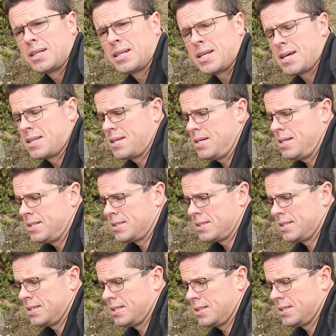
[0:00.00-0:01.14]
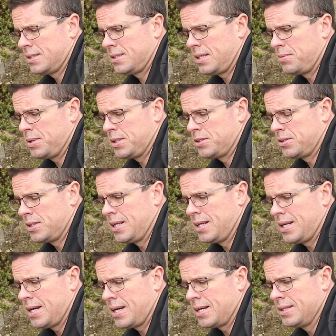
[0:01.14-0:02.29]
Now, these sedimentary
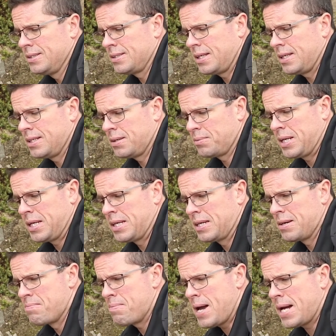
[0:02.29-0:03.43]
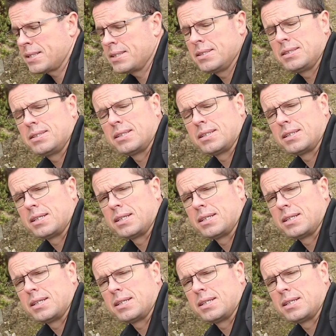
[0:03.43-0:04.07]
layers end up getting compacted